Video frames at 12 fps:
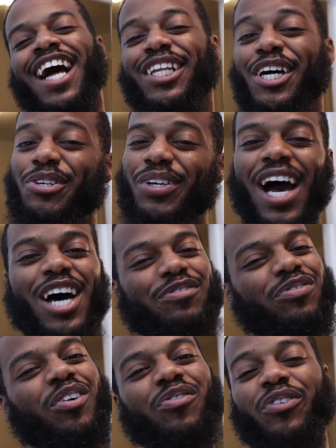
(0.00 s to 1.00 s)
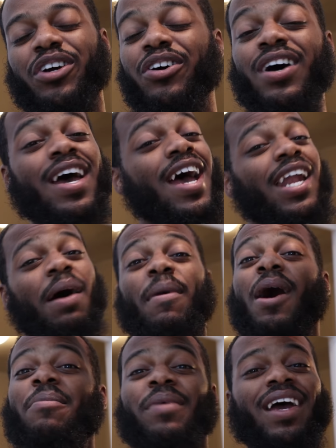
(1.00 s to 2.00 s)
I love you guys for real, and I'm
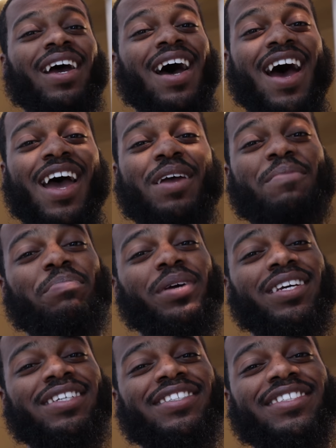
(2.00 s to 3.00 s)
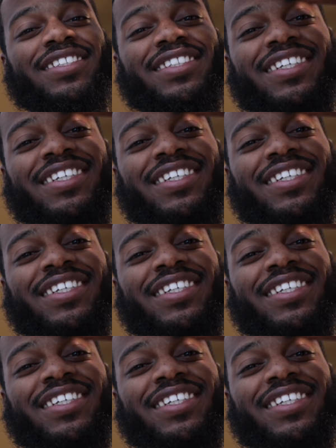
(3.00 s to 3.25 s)
out, man. All right, peace.